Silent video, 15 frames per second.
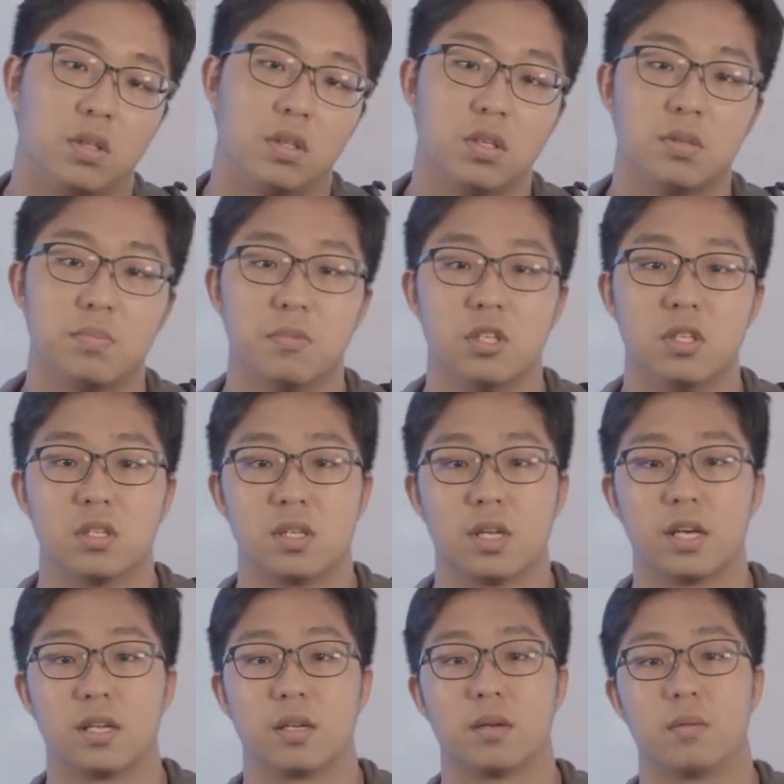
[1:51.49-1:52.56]
This means
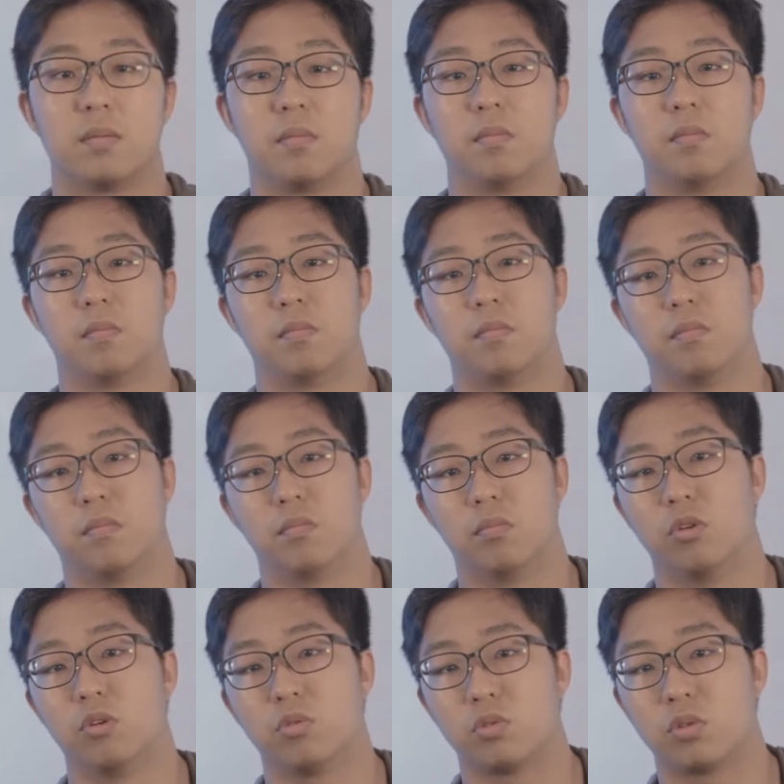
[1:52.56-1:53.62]
that
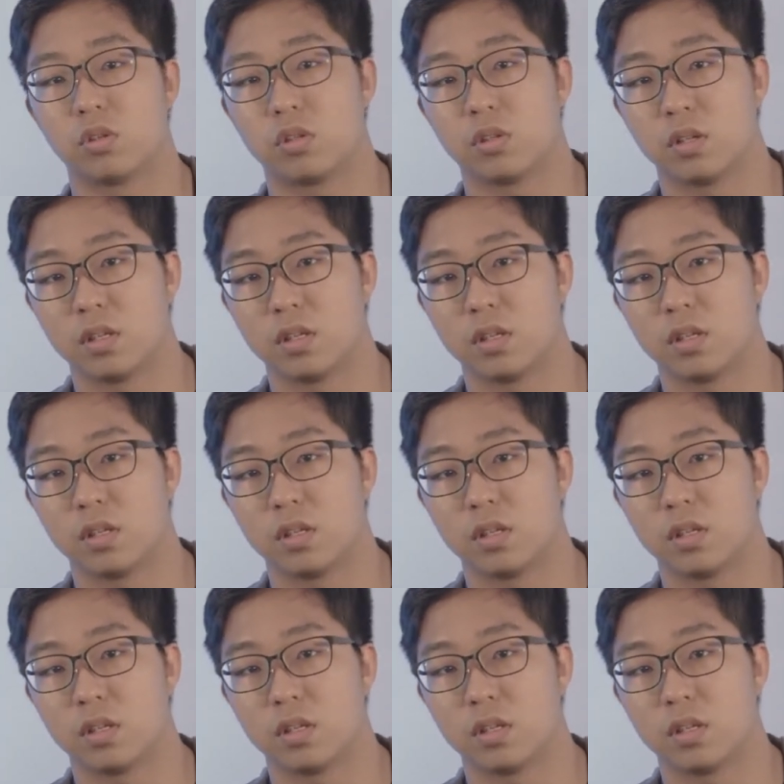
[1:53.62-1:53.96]
most